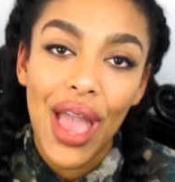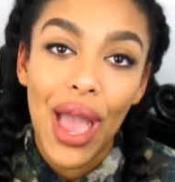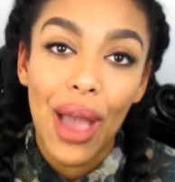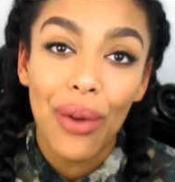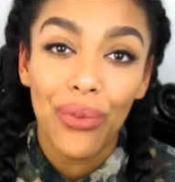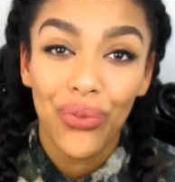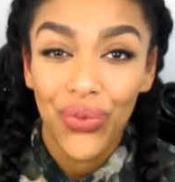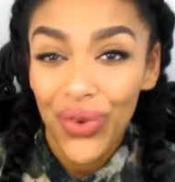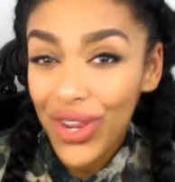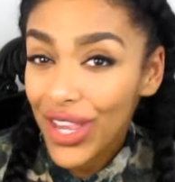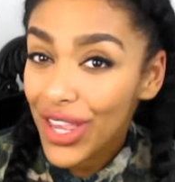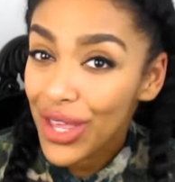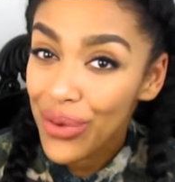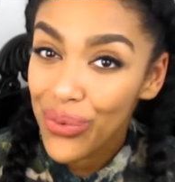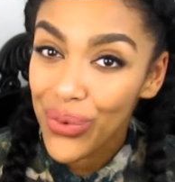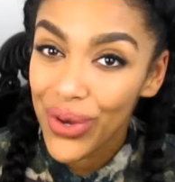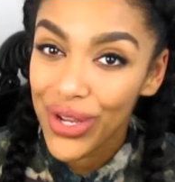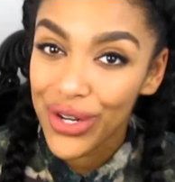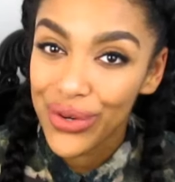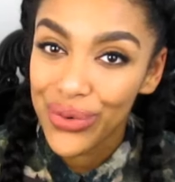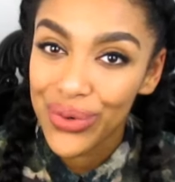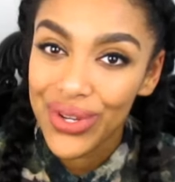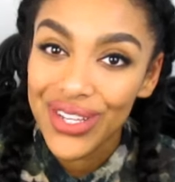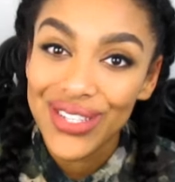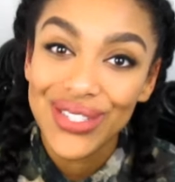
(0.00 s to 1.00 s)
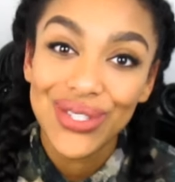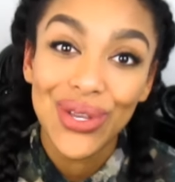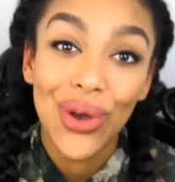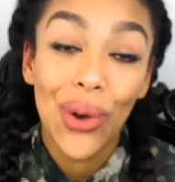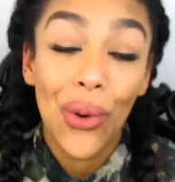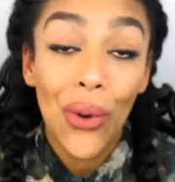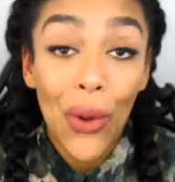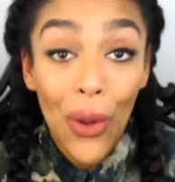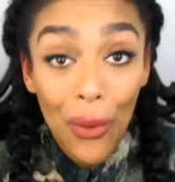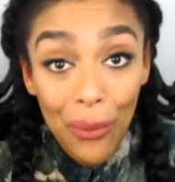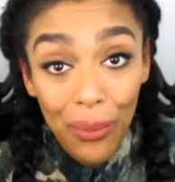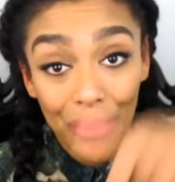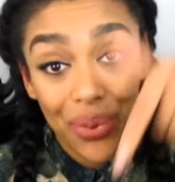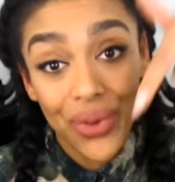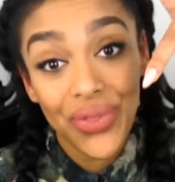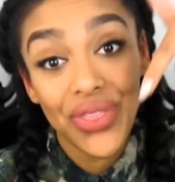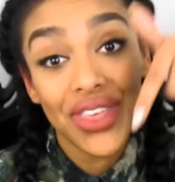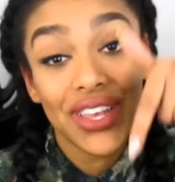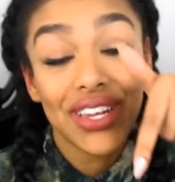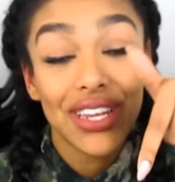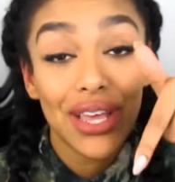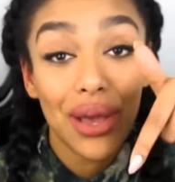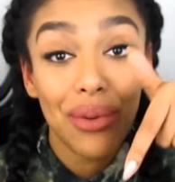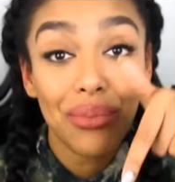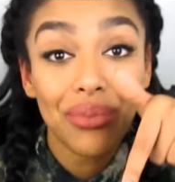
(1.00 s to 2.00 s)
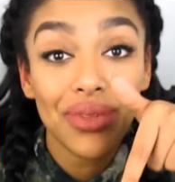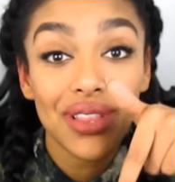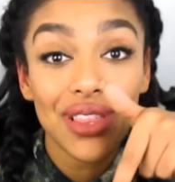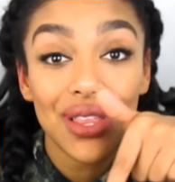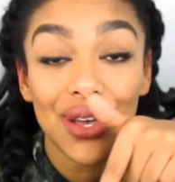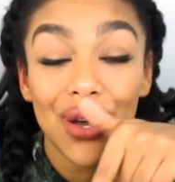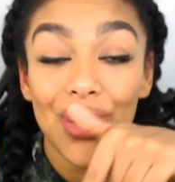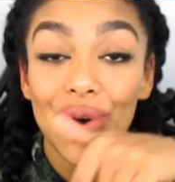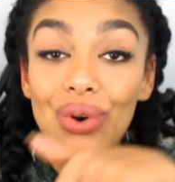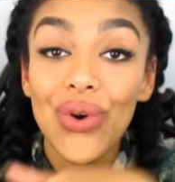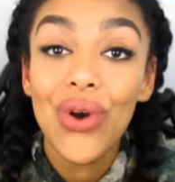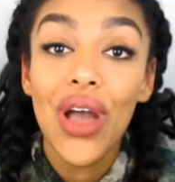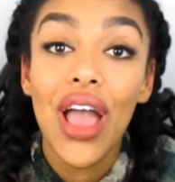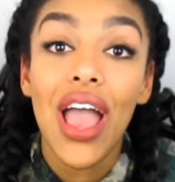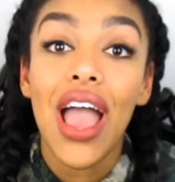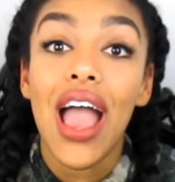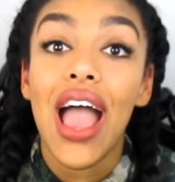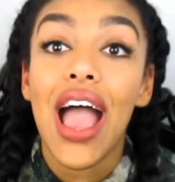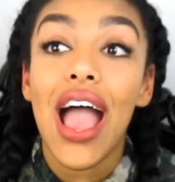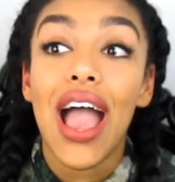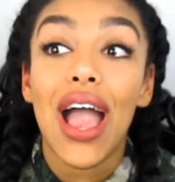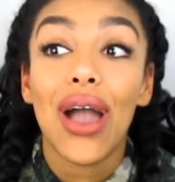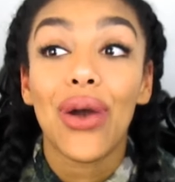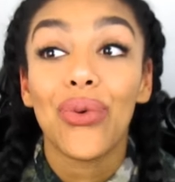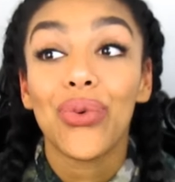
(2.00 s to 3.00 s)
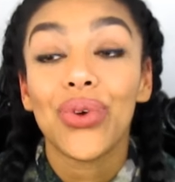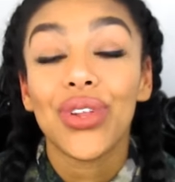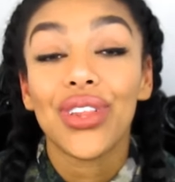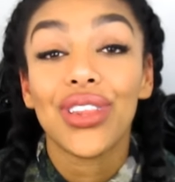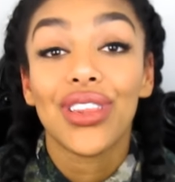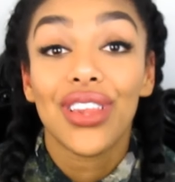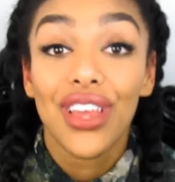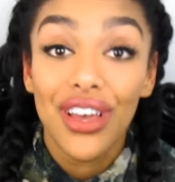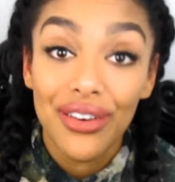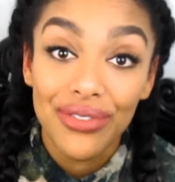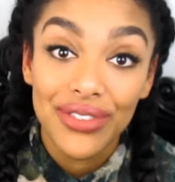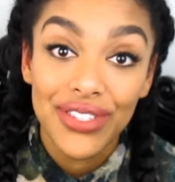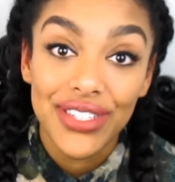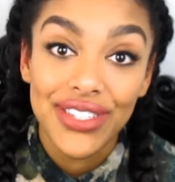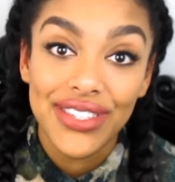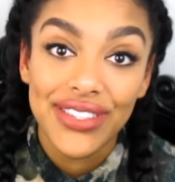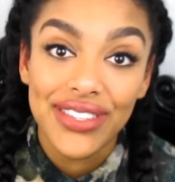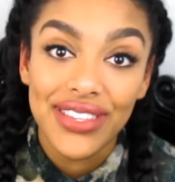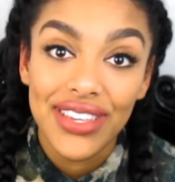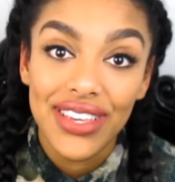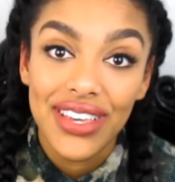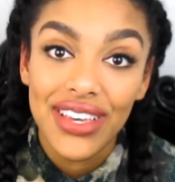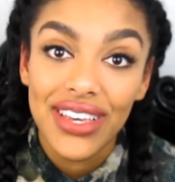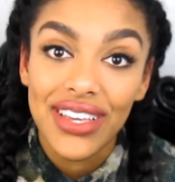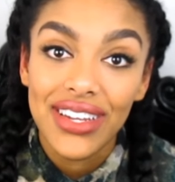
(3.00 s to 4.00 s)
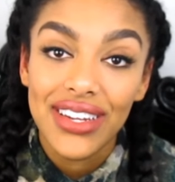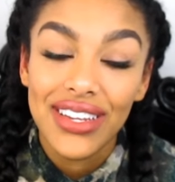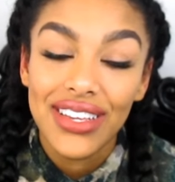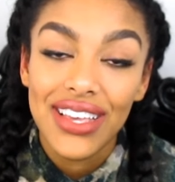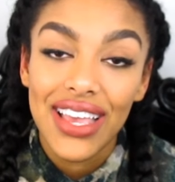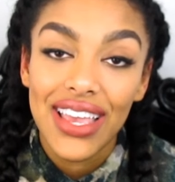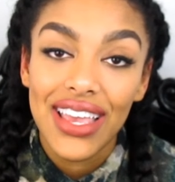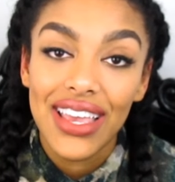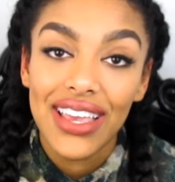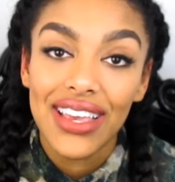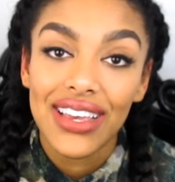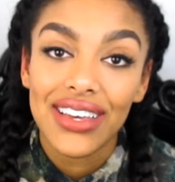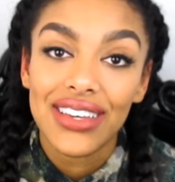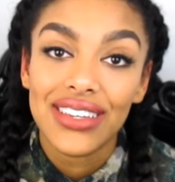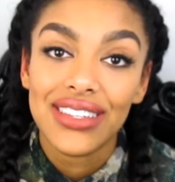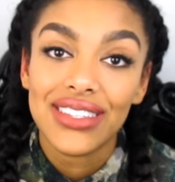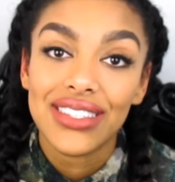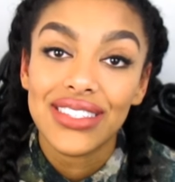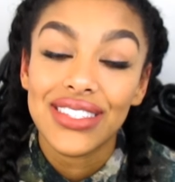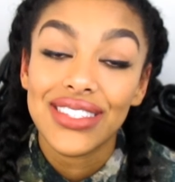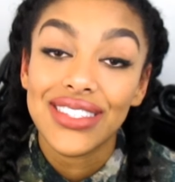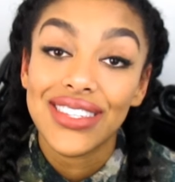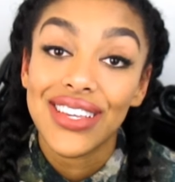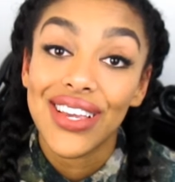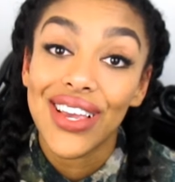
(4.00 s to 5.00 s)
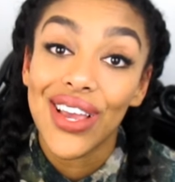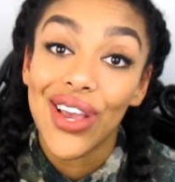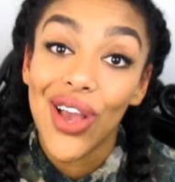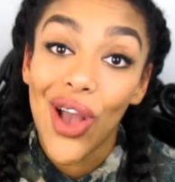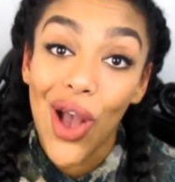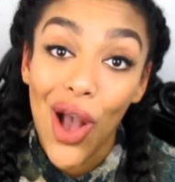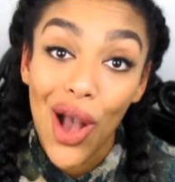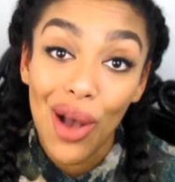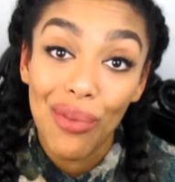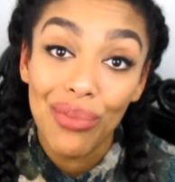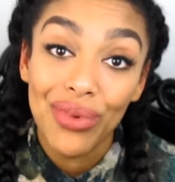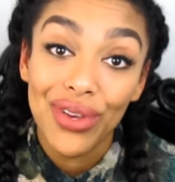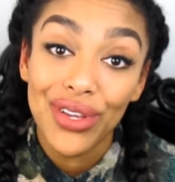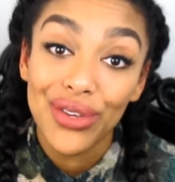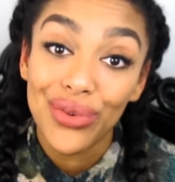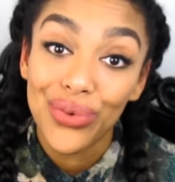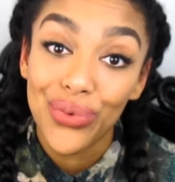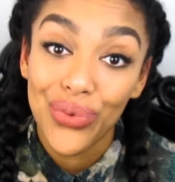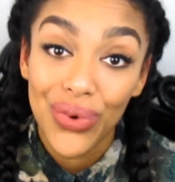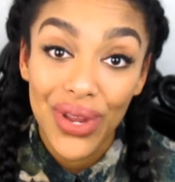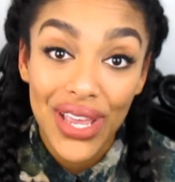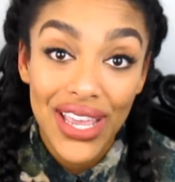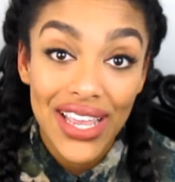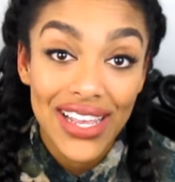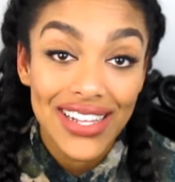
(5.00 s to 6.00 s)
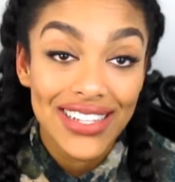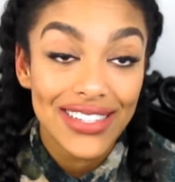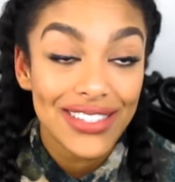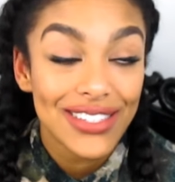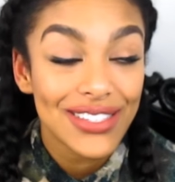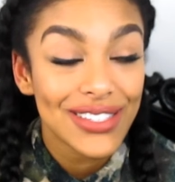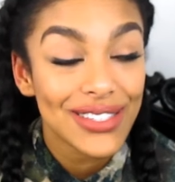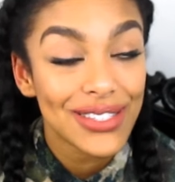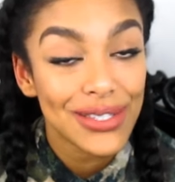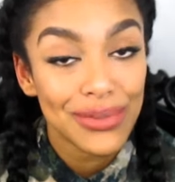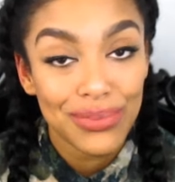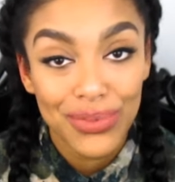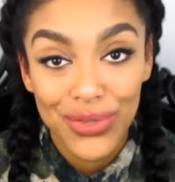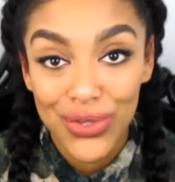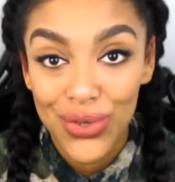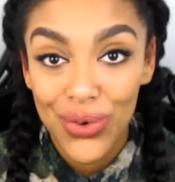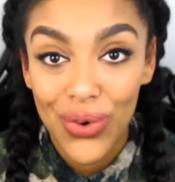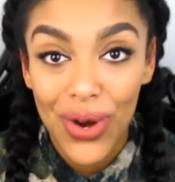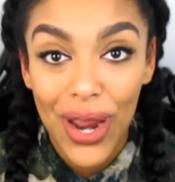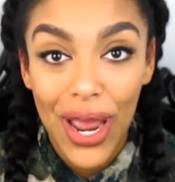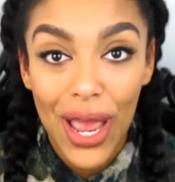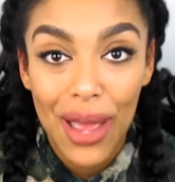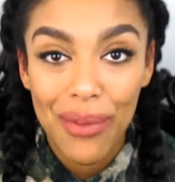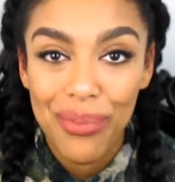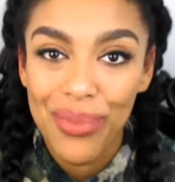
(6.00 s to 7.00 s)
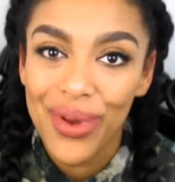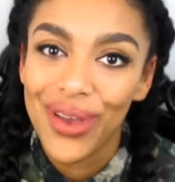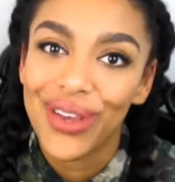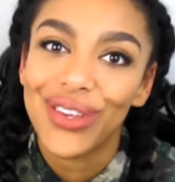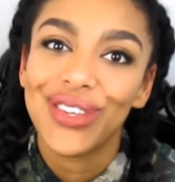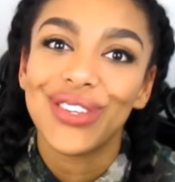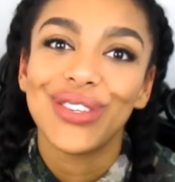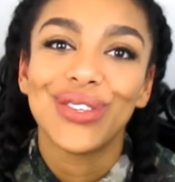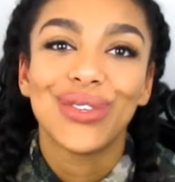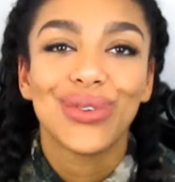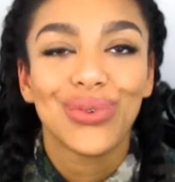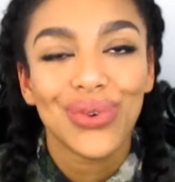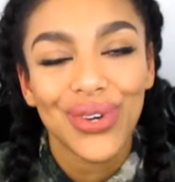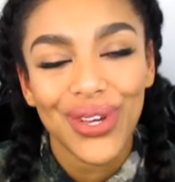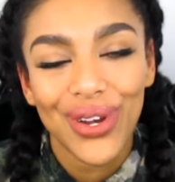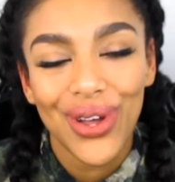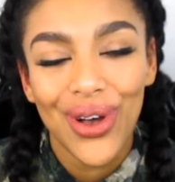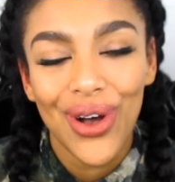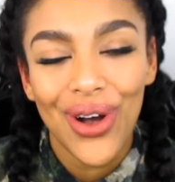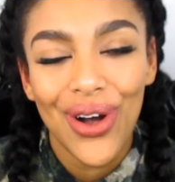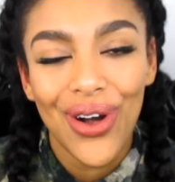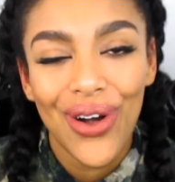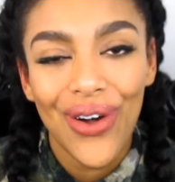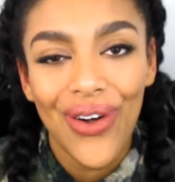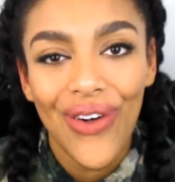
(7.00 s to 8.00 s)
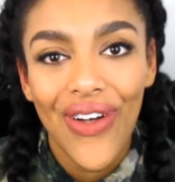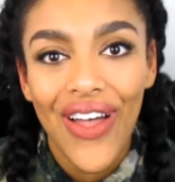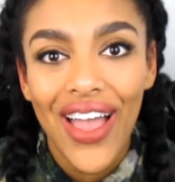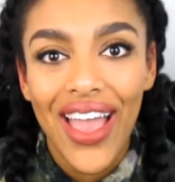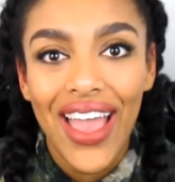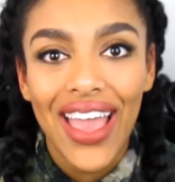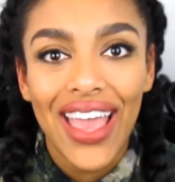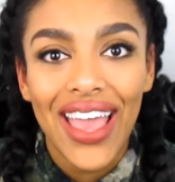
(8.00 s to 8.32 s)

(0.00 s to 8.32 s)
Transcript: I'm really wondering. So put it down below. I would love to see it and comment, rate, subscribe, do it all.